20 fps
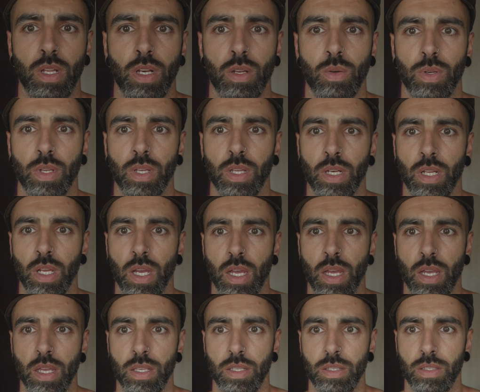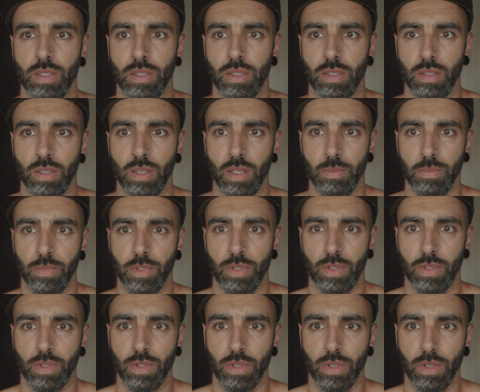Hello again, guys. Let me
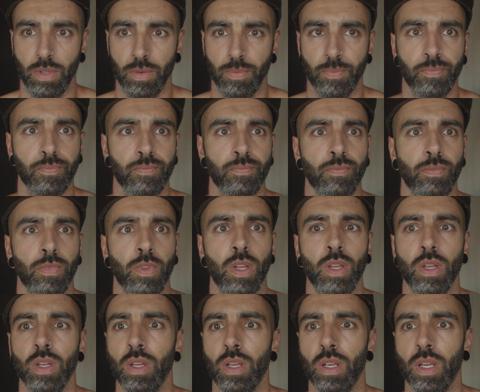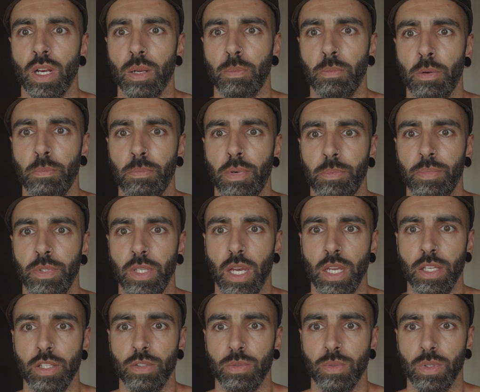see. Gotta bump up the
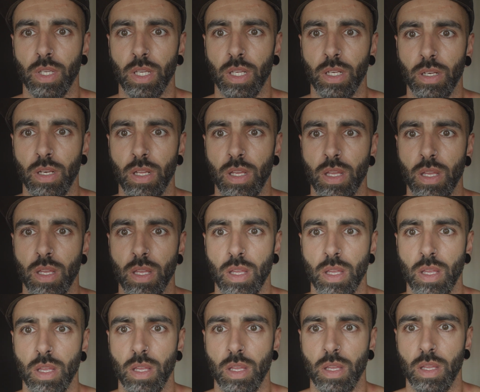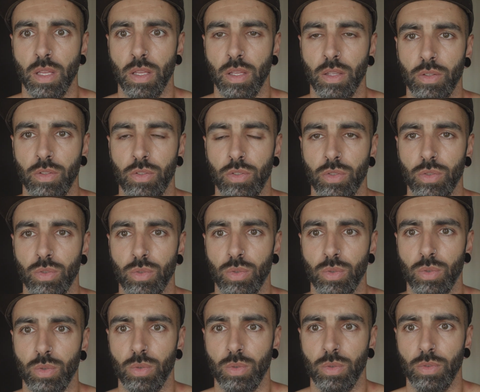ISO again
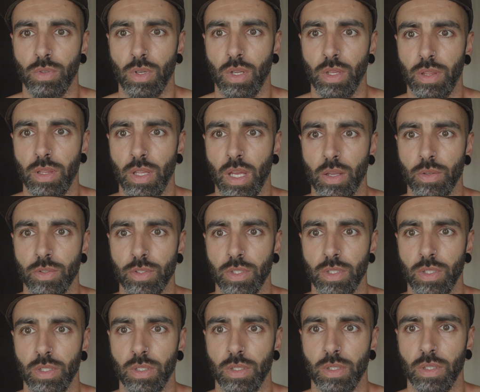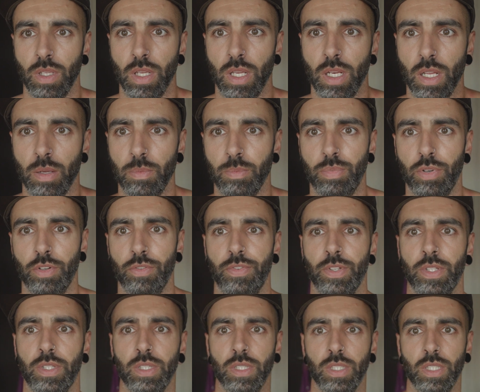to 1000, and I'm
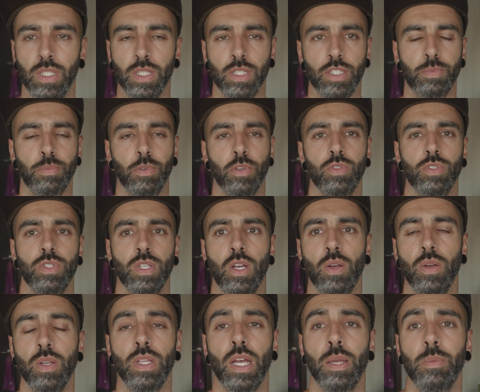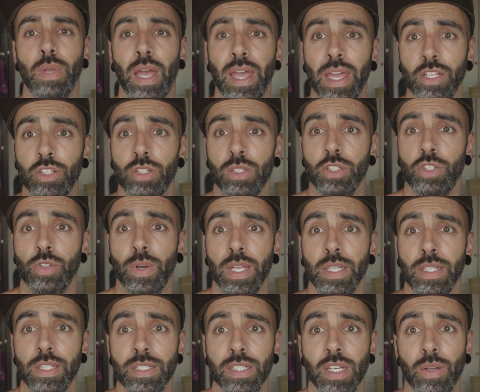perfectly exposed now. I'm actually
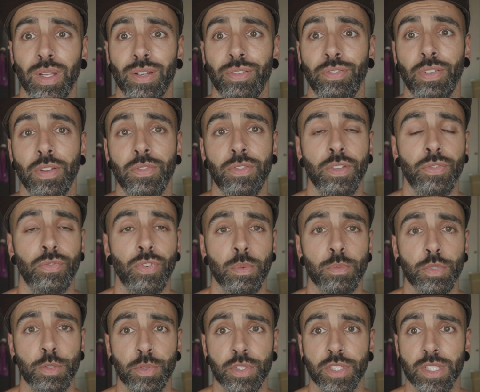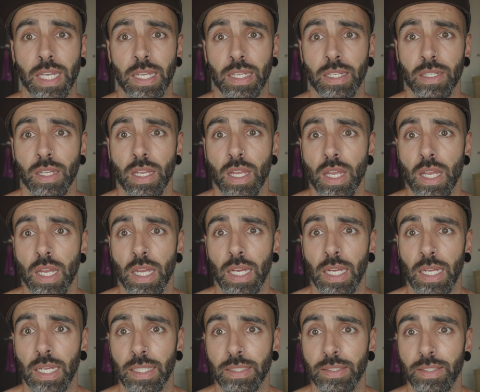trying this now at 50 frames per second,
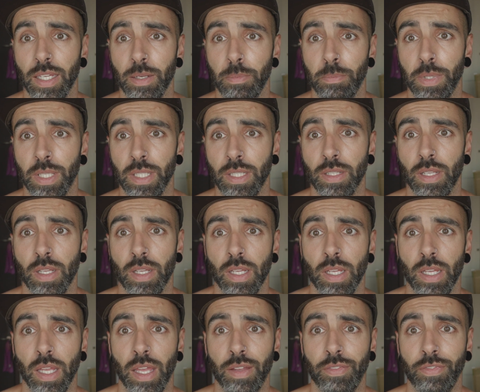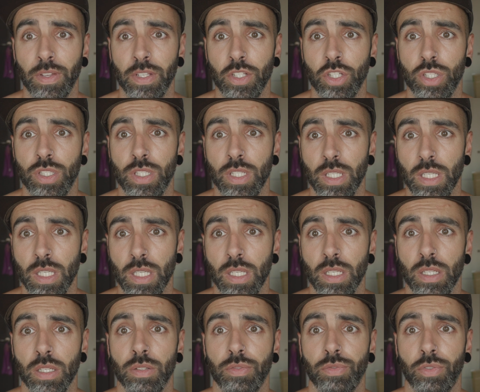10-bit,
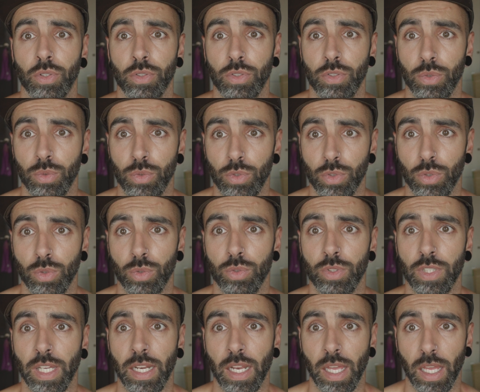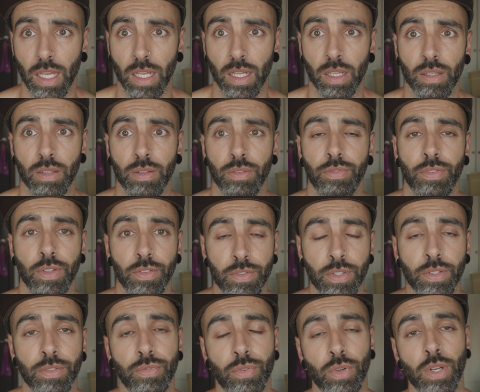FHD 422 10L,
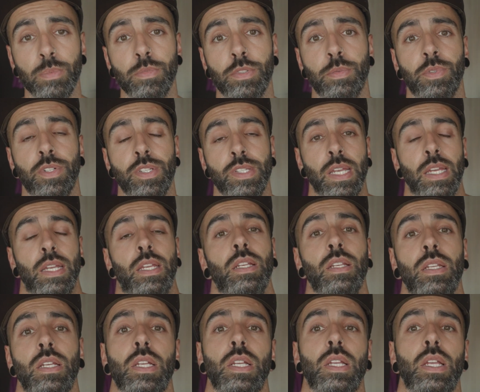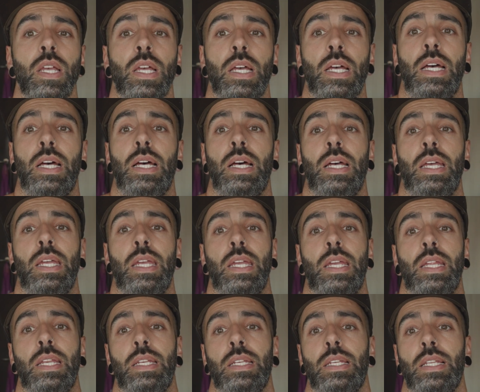50 frames per second.
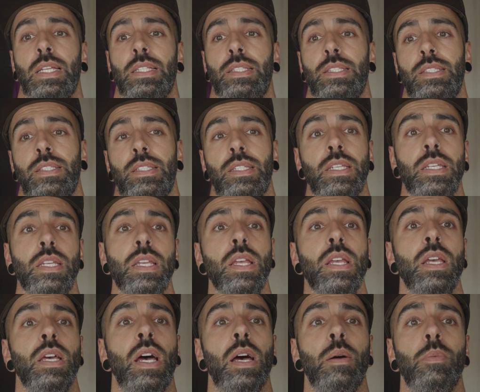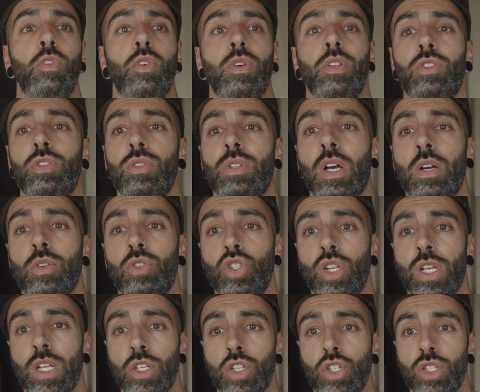And let's see, I'm going to now
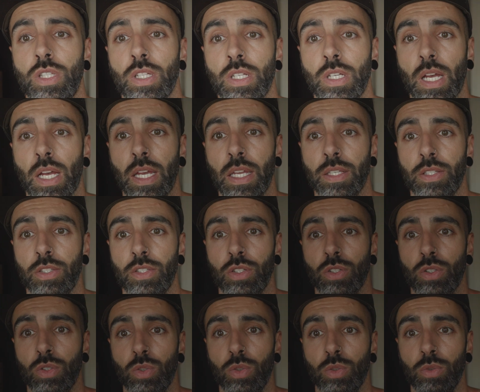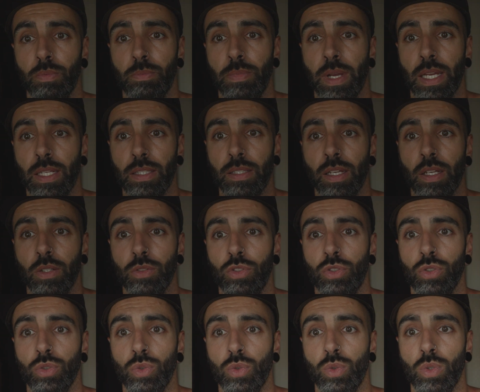change the ISO back down
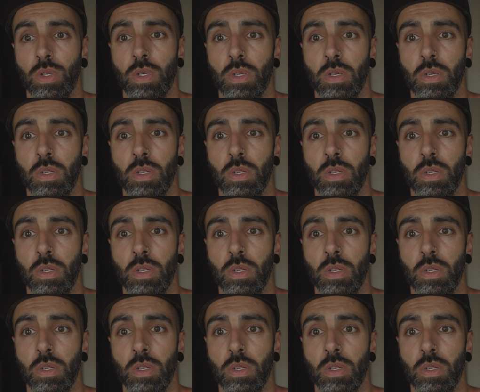to,